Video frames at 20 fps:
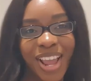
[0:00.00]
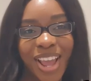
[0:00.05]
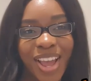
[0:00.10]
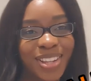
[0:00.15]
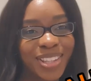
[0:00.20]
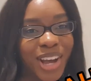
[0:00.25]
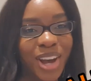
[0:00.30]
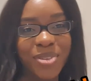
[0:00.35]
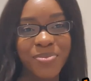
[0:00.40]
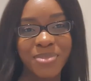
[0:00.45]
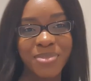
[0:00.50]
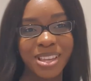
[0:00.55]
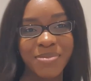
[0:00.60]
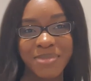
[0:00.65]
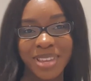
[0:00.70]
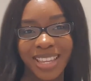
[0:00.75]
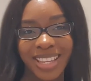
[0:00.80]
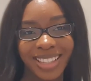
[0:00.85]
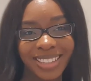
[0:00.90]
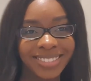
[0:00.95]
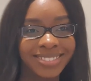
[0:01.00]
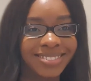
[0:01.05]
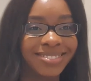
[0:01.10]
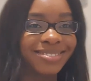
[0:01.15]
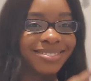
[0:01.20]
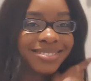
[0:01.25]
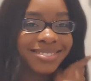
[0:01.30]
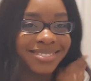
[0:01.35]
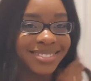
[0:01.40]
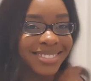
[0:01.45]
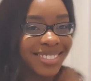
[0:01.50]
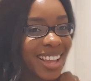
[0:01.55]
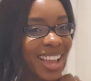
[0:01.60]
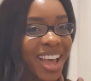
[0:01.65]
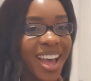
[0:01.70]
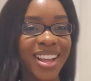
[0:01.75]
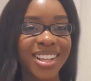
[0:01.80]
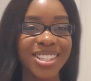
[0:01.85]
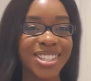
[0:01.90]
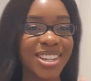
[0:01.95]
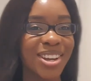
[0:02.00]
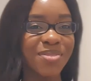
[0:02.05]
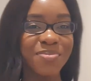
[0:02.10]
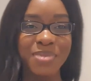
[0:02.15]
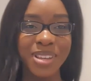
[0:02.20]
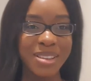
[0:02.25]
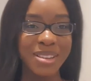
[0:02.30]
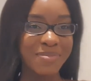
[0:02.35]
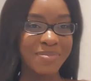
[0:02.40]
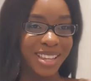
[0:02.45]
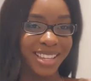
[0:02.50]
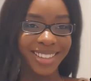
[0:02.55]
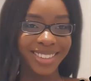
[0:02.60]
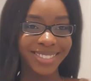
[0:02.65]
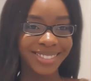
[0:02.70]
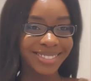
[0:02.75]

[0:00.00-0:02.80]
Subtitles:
Don't be me. Don't be me.